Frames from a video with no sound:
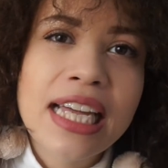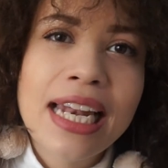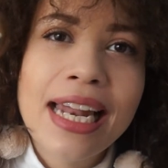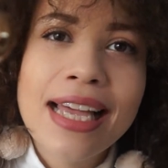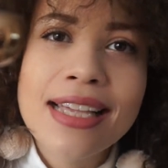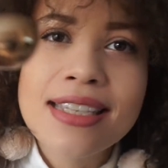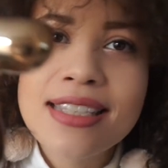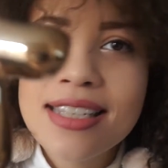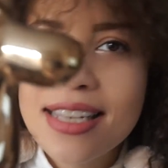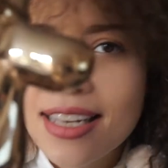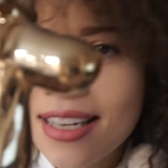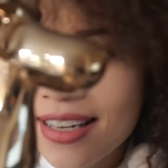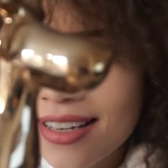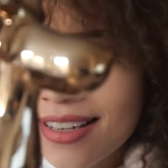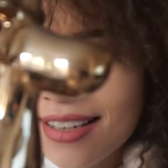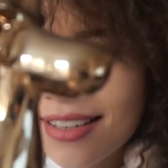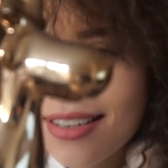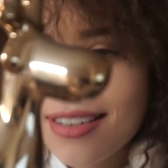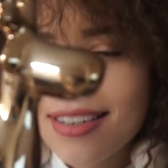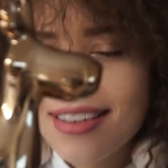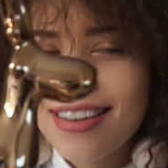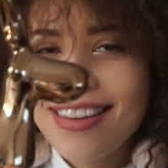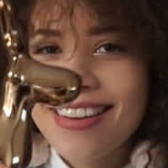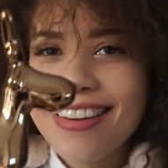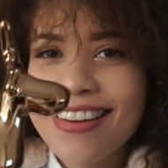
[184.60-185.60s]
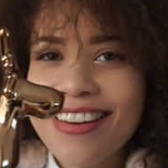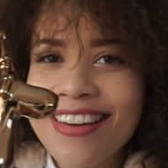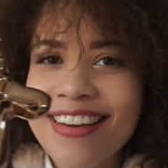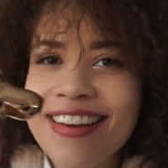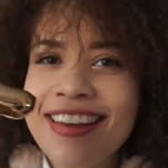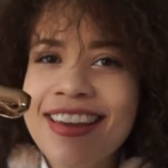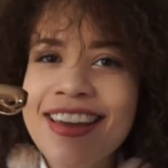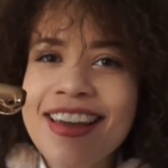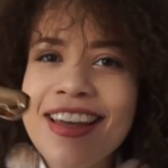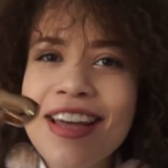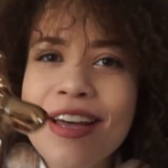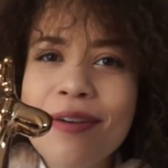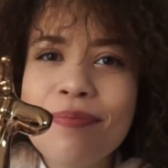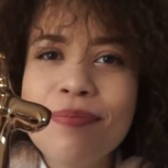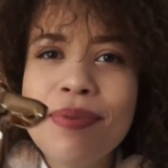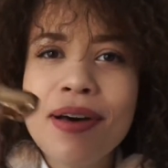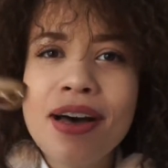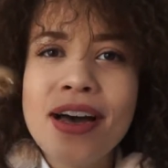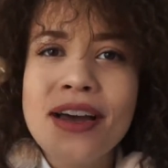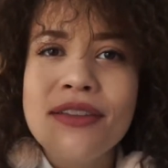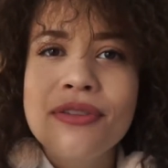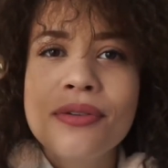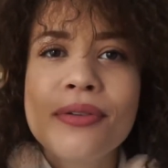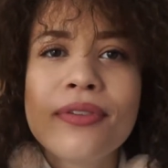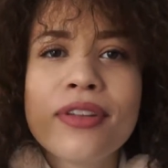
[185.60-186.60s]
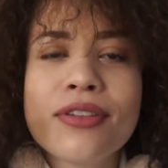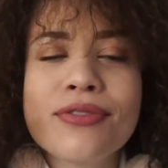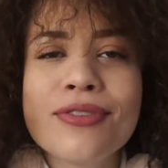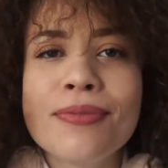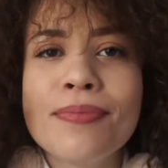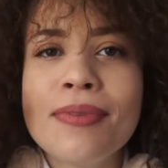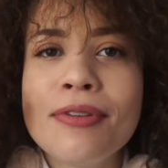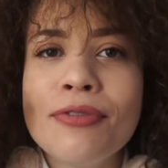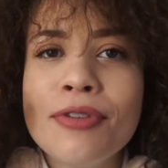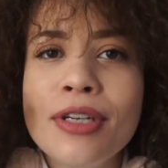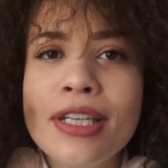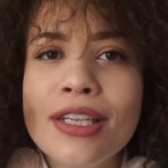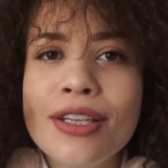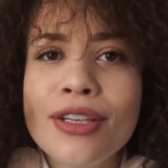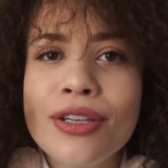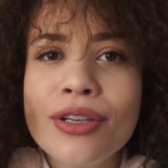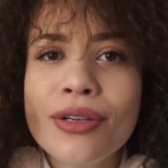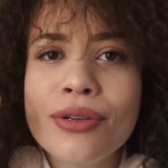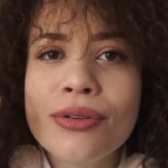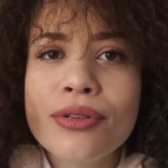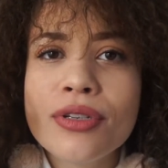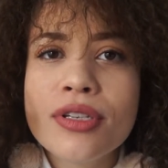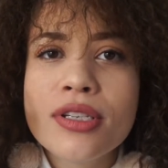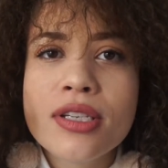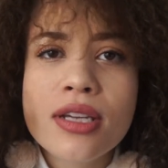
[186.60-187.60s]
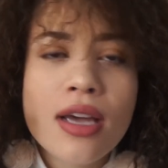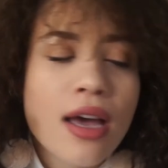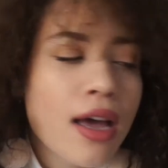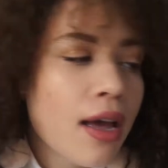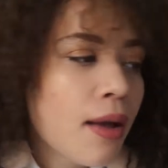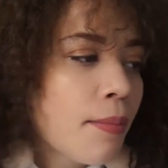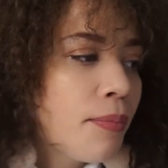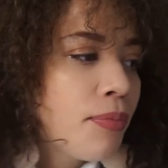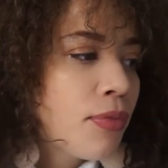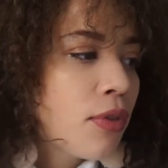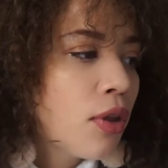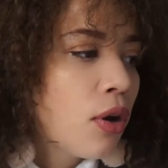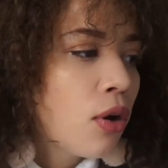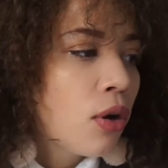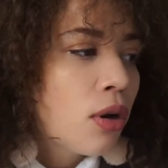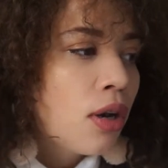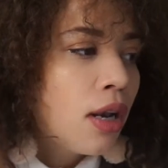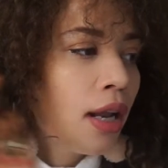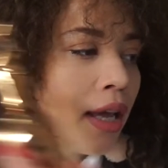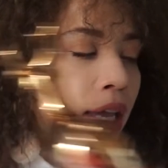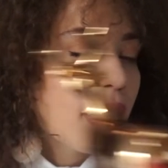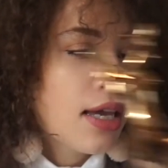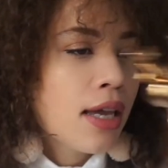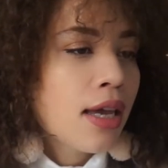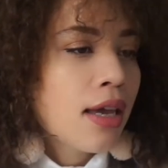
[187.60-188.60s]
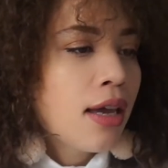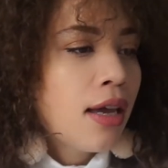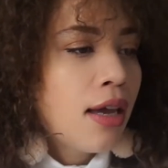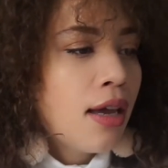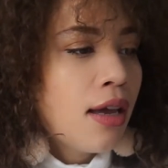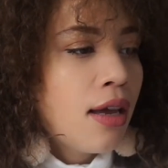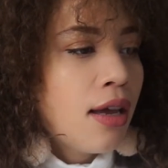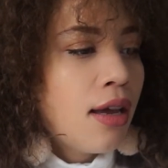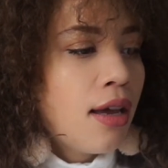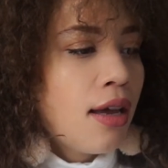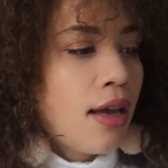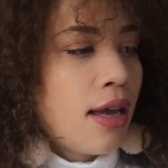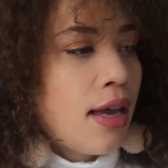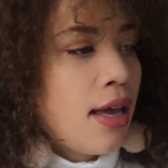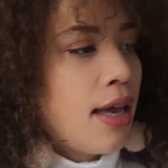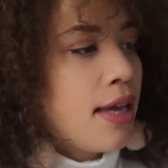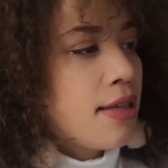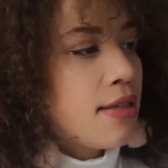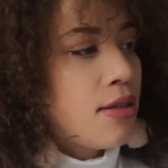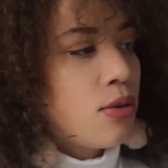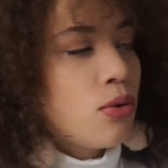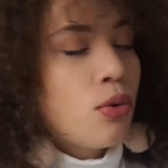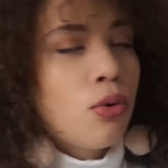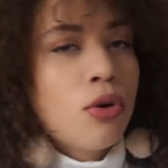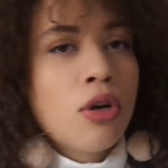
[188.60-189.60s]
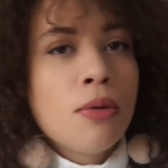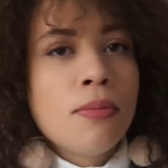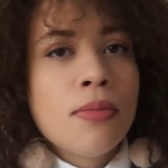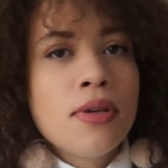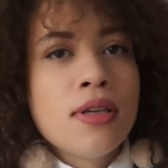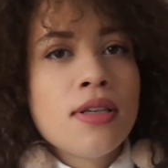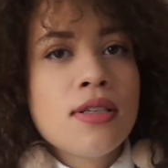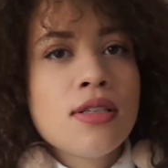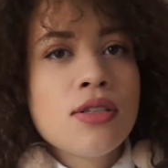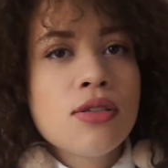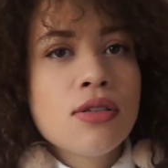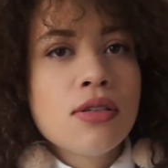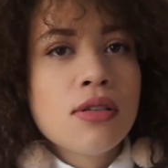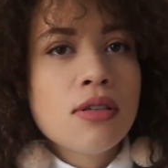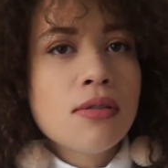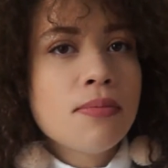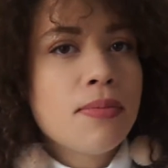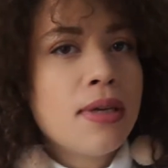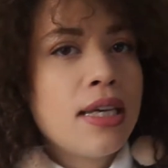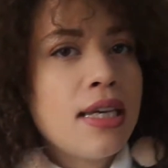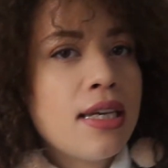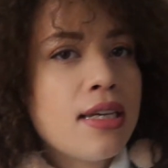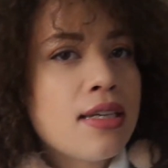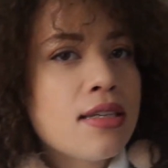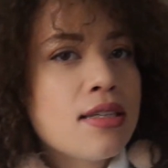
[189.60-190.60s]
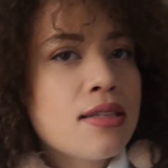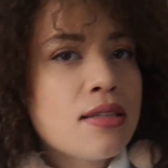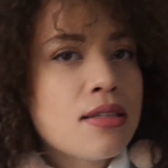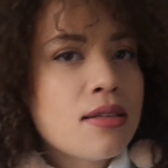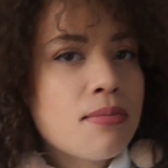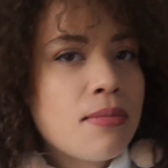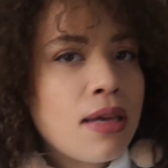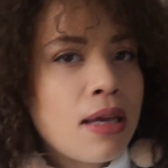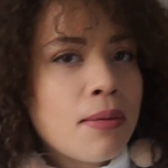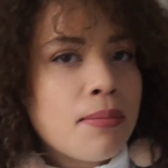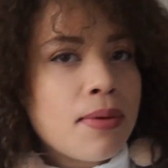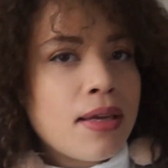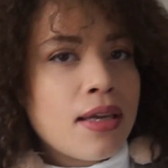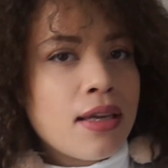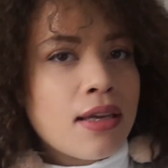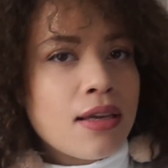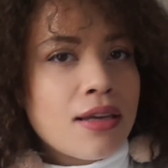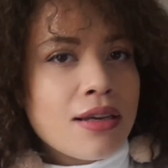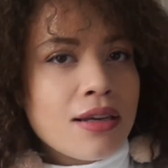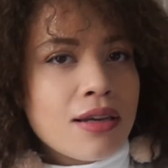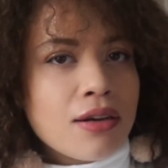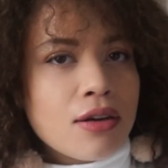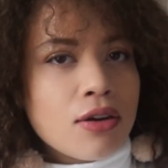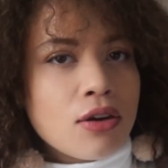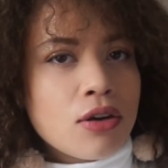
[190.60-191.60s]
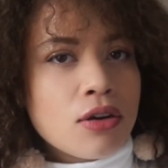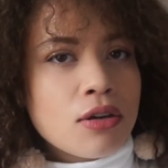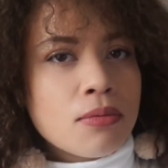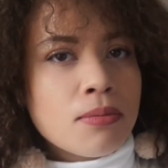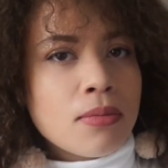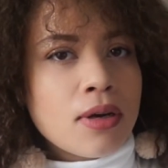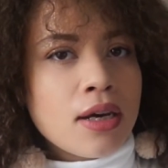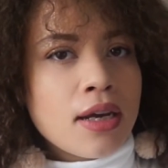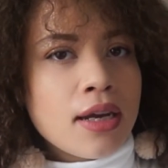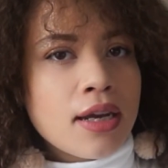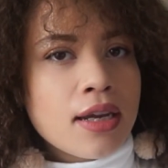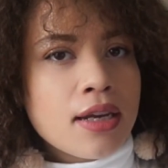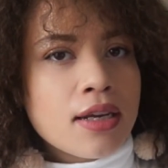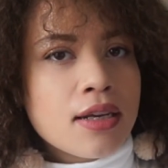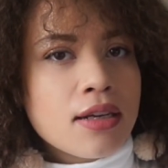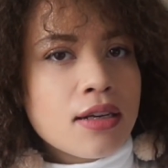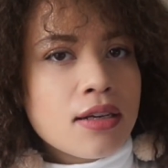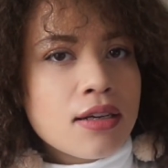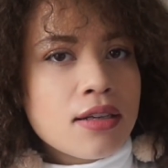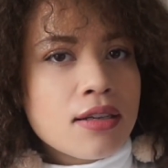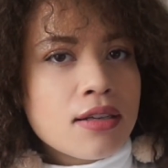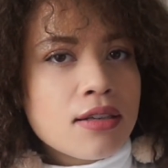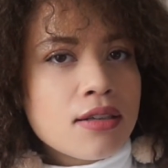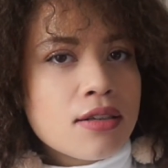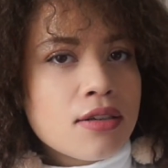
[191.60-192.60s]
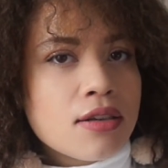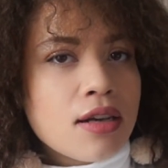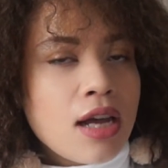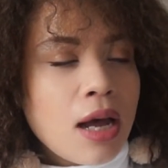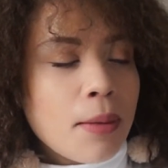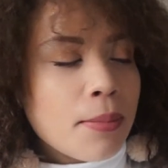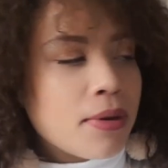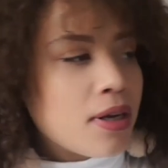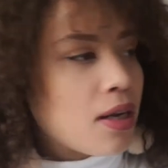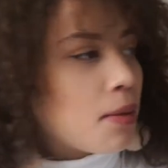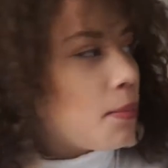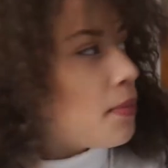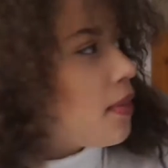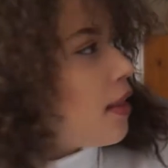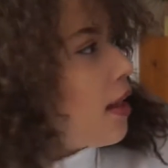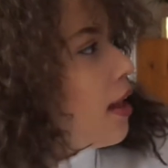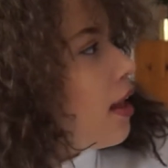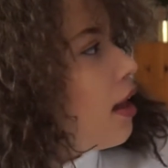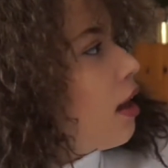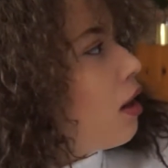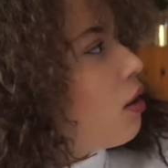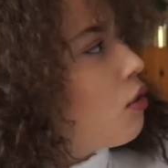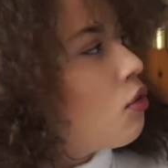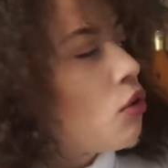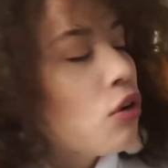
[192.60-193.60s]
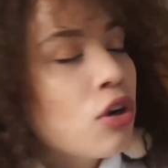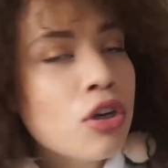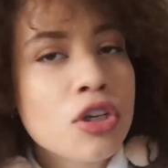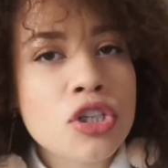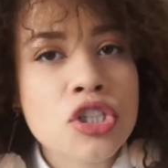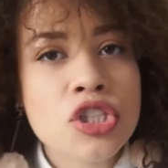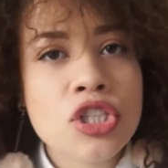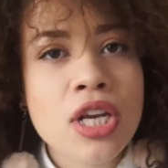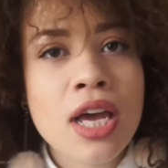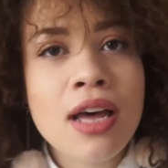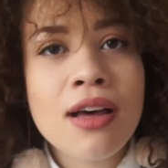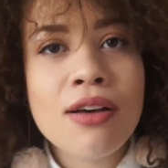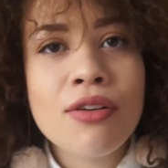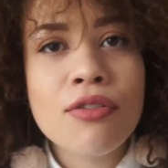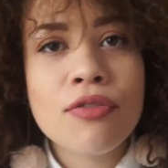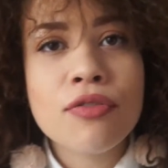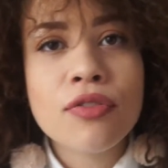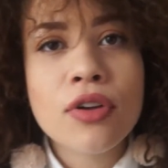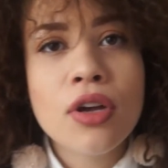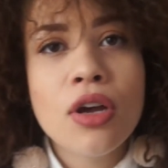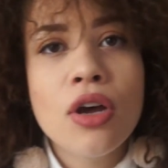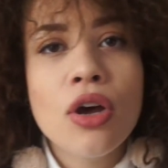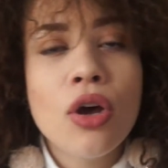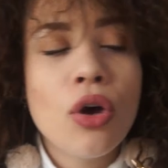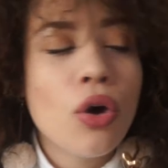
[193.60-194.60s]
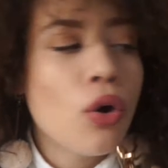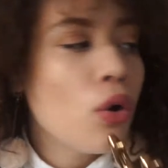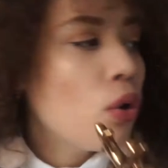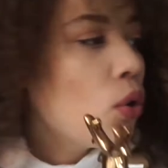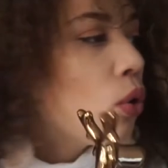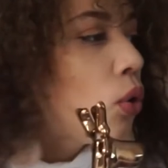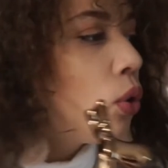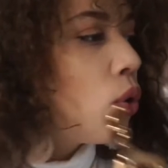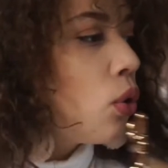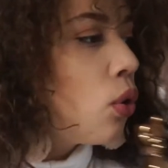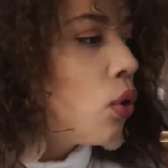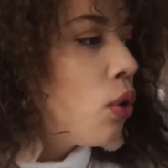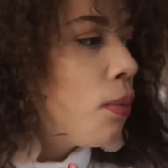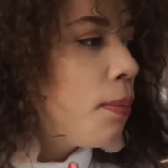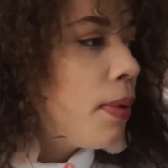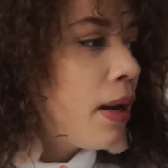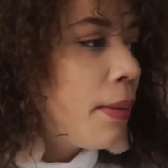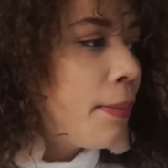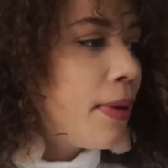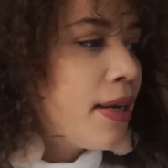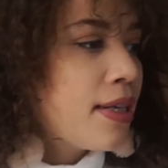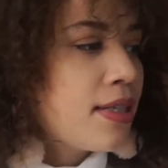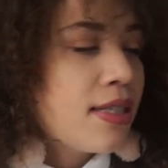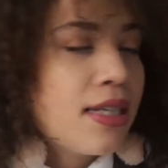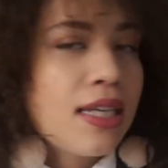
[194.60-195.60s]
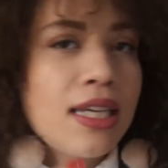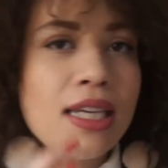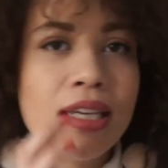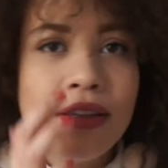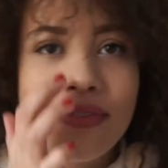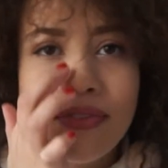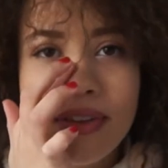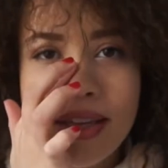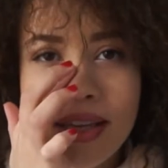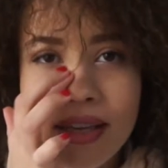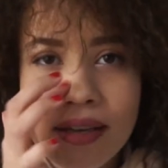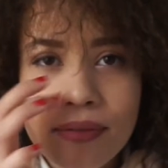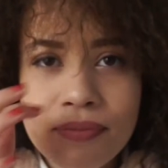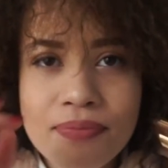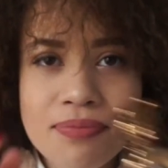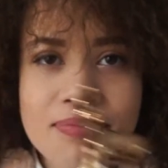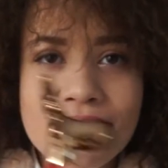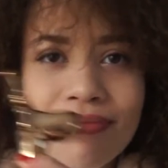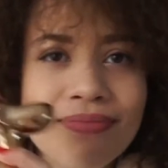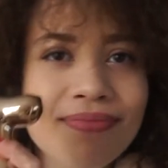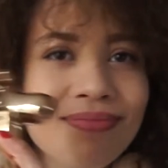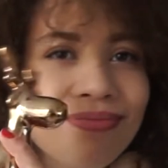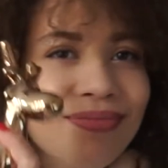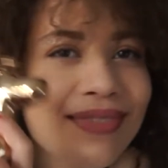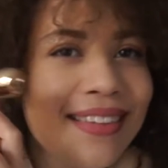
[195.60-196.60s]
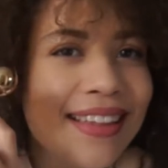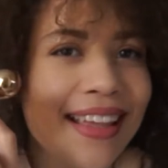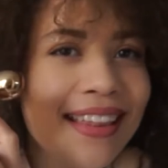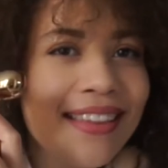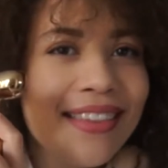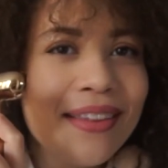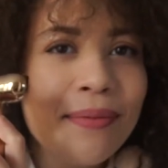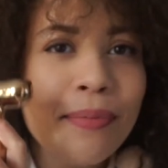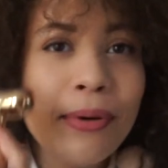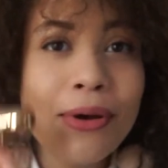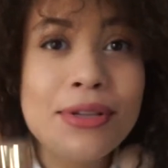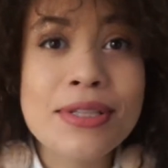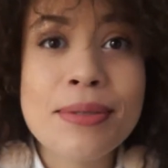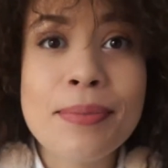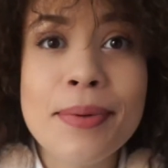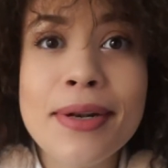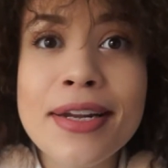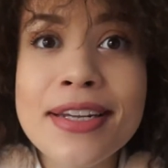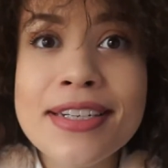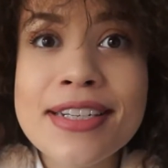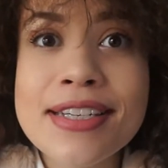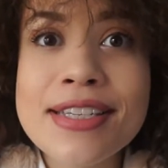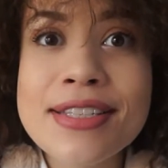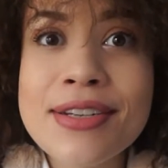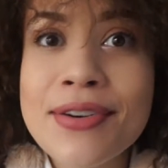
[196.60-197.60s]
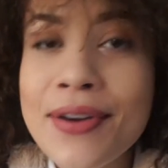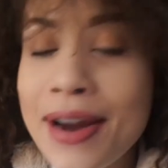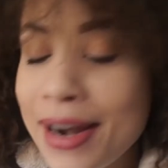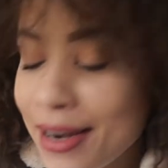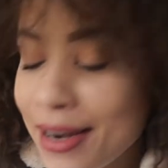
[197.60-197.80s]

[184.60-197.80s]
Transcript: classic. But I thought this would be really cute on, like, as an ornament piece, maybe on my cupboard up there, or on a shelf, or by my TV. The possibilities are